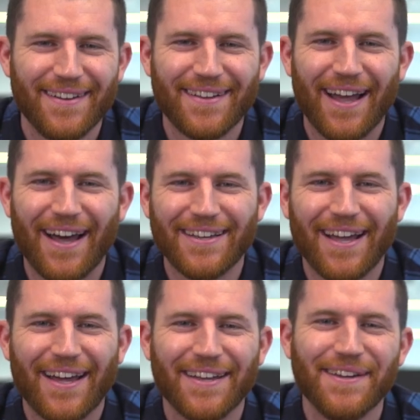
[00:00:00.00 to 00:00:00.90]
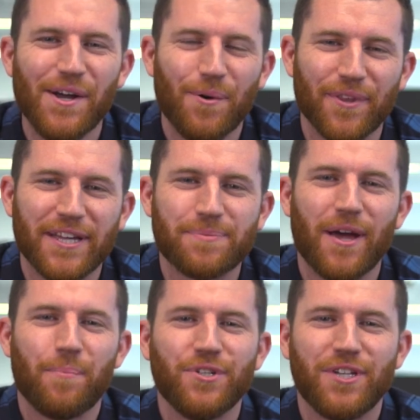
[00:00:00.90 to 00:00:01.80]
Got it. Well, thanks, man.
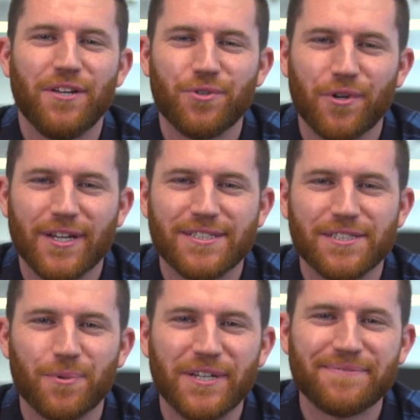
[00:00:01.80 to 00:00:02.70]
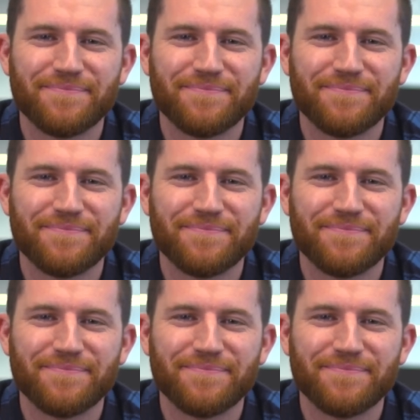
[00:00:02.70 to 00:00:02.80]
I appreciate you joining us this week.